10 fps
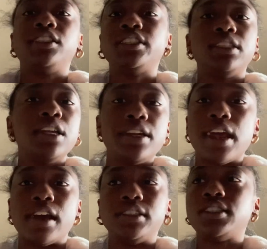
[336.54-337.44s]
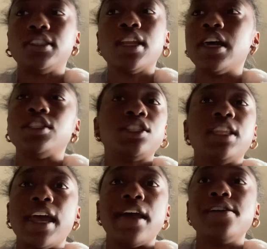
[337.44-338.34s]
just none of that. This is not just
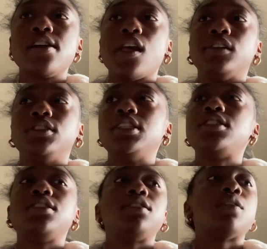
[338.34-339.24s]
that. This is